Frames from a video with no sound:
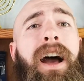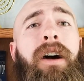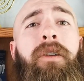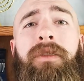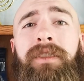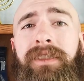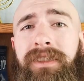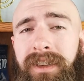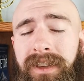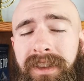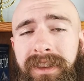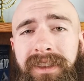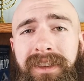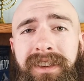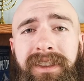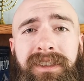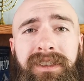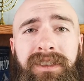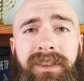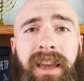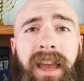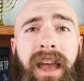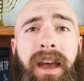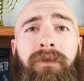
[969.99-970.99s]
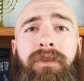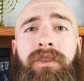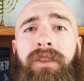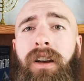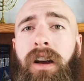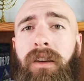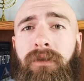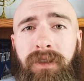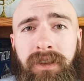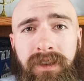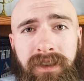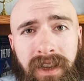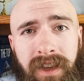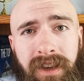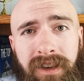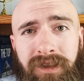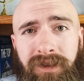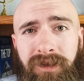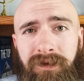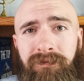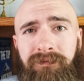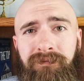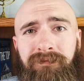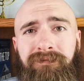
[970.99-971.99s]
I was in this to have a
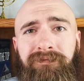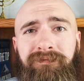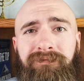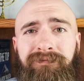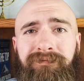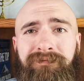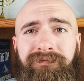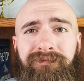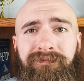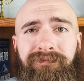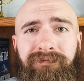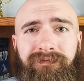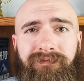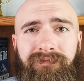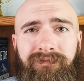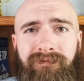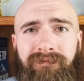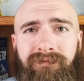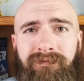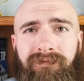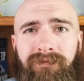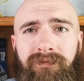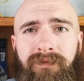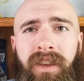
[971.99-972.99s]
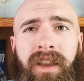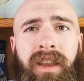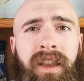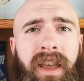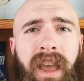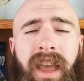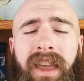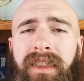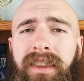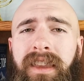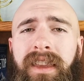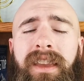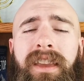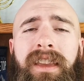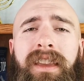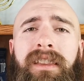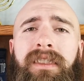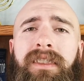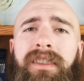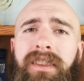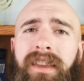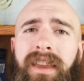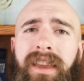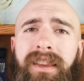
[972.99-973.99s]
conversation." And they
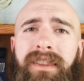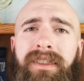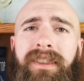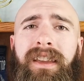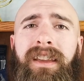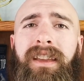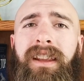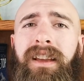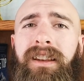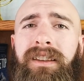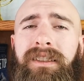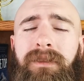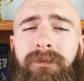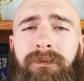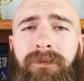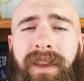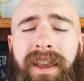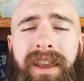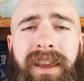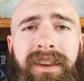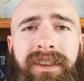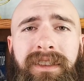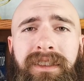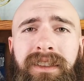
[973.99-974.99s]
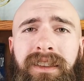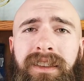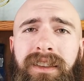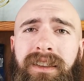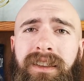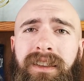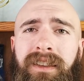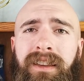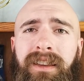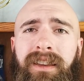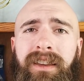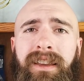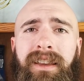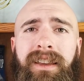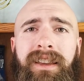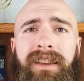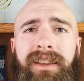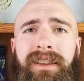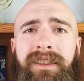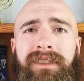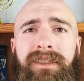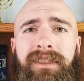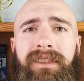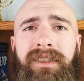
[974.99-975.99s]
think that a debate
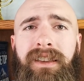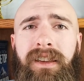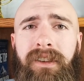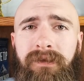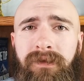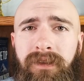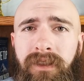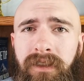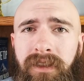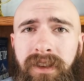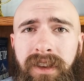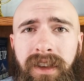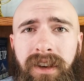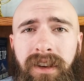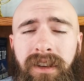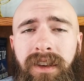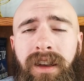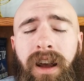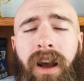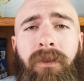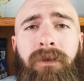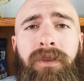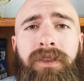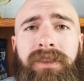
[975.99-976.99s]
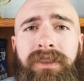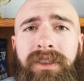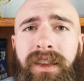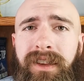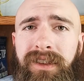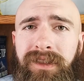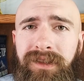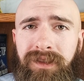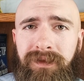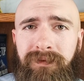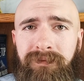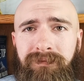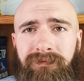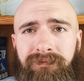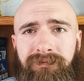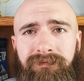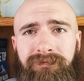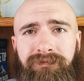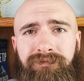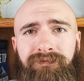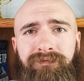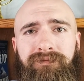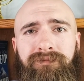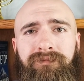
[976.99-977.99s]
is different than a conversation.
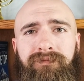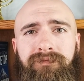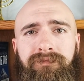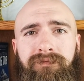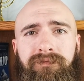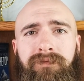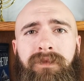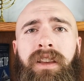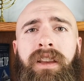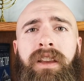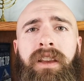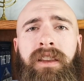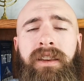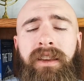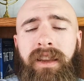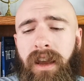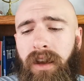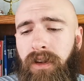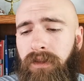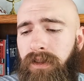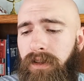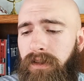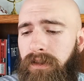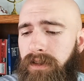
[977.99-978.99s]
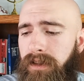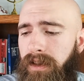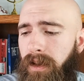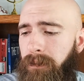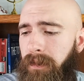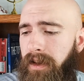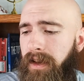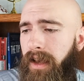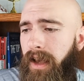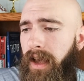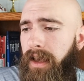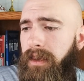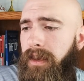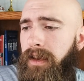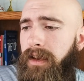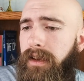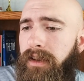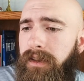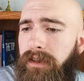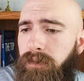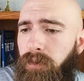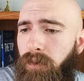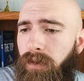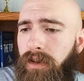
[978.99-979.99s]
Now, there's something I think
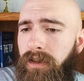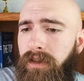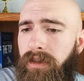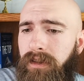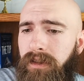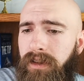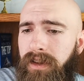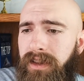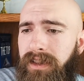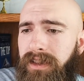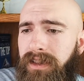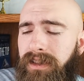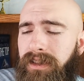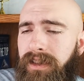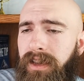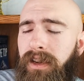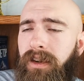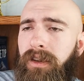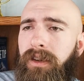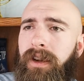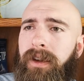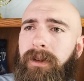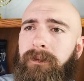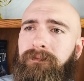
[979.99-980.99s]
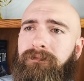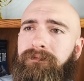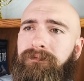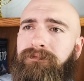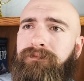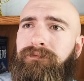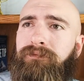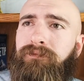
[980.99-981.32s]
is worth considering.